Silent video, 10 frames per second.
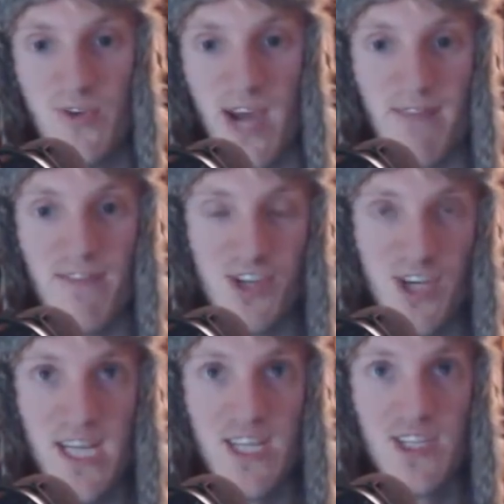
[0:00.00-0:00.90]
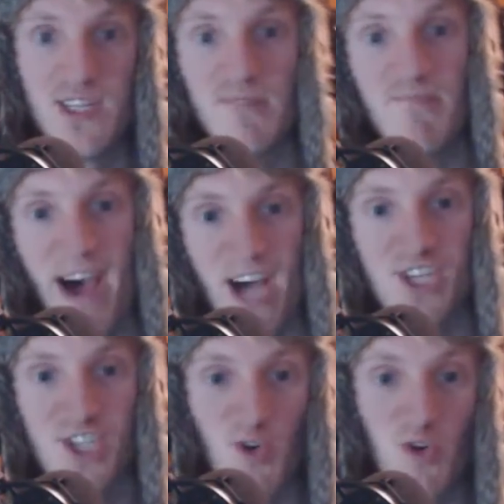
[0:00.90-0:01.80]
you have the chance to
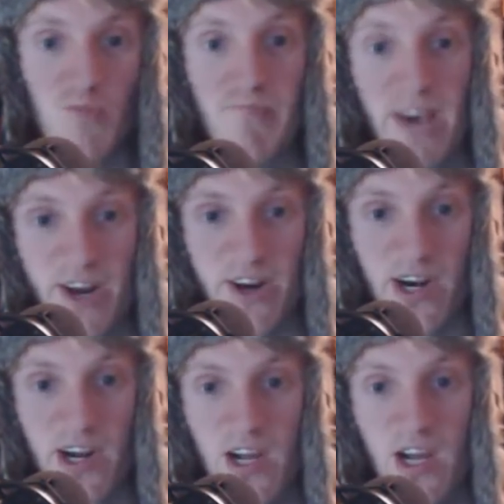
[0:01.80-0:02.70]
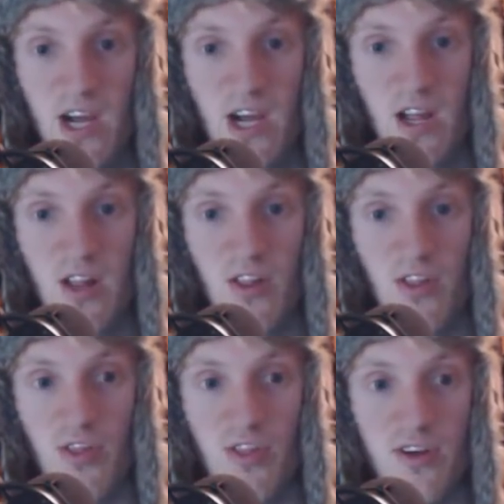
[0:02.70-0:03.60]
match or better
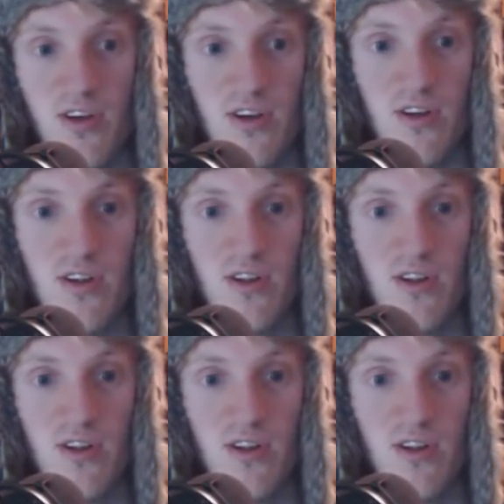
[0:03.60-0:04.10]
the